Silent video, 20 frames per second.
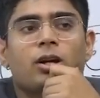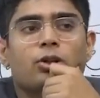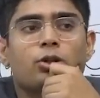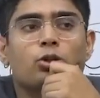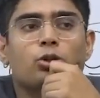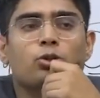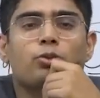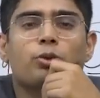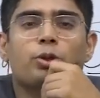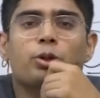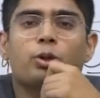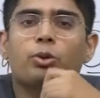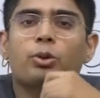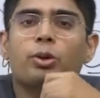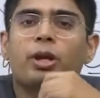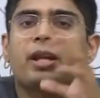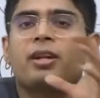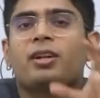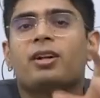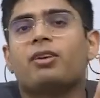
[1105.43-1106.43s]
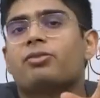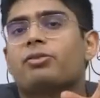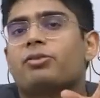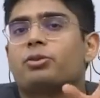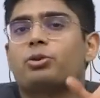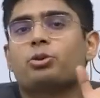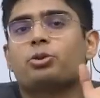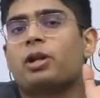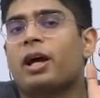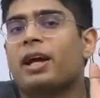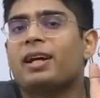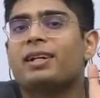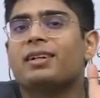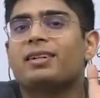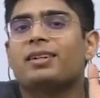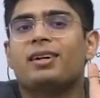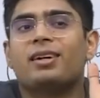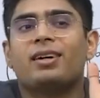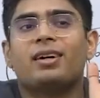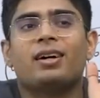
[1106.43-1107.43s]
you would know enough to
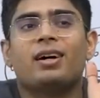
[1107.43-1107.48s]
write